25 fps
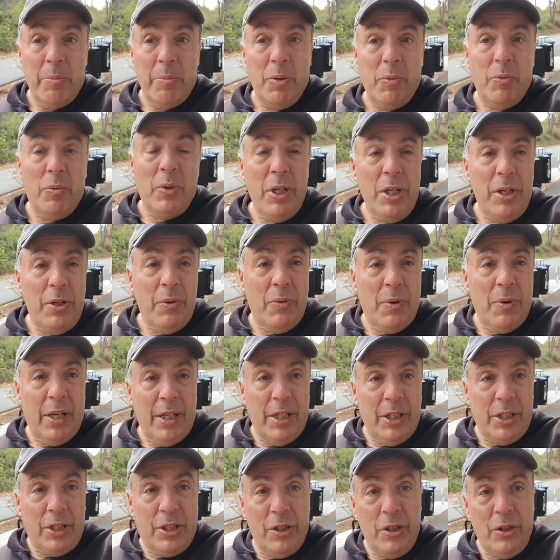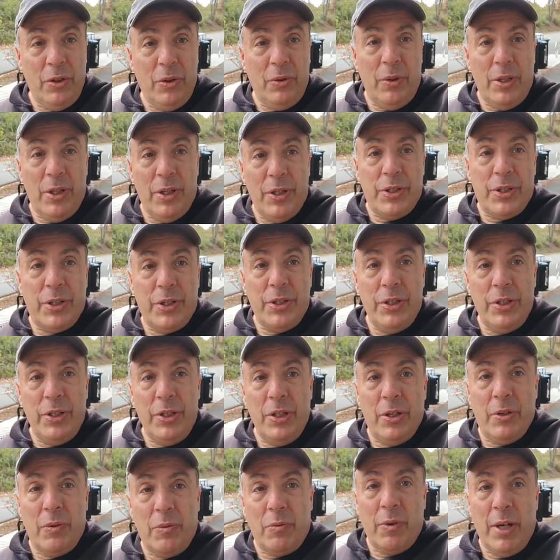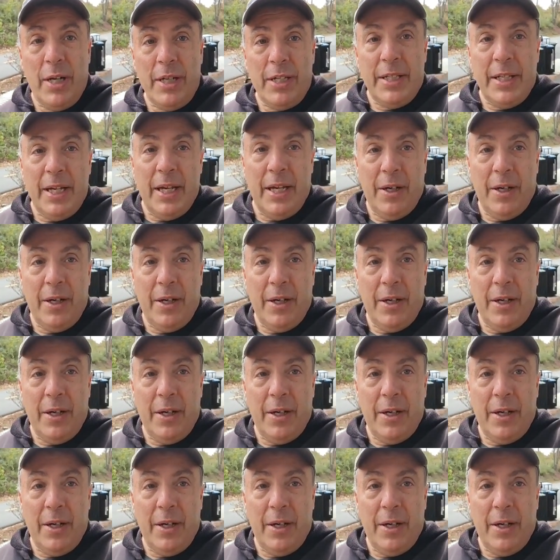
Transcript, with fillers: But what you want to do is, write